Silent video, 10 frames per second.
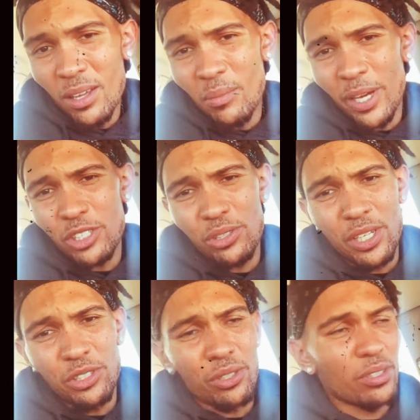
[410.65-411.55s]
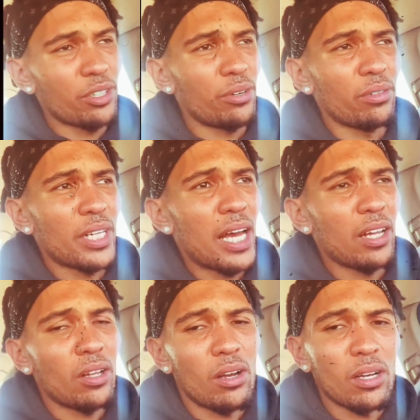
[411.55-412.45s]
Make sure that your internal
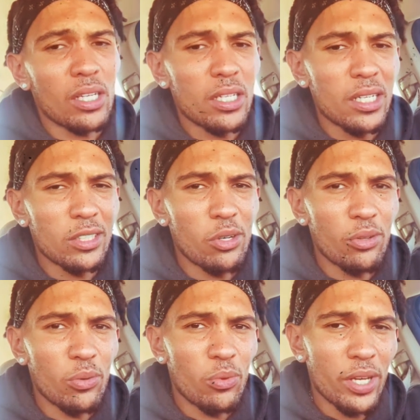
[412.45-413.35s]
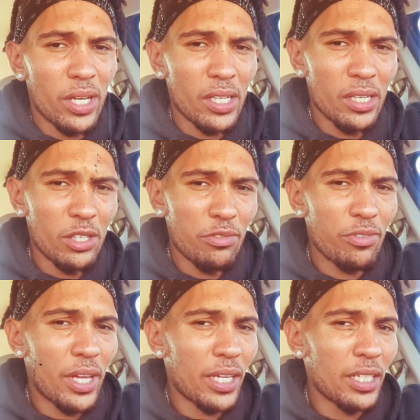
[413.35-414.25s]
dialogue is going the way you feel
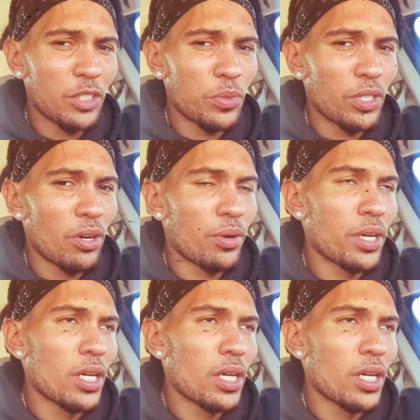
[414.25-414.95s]
like it needs to be going.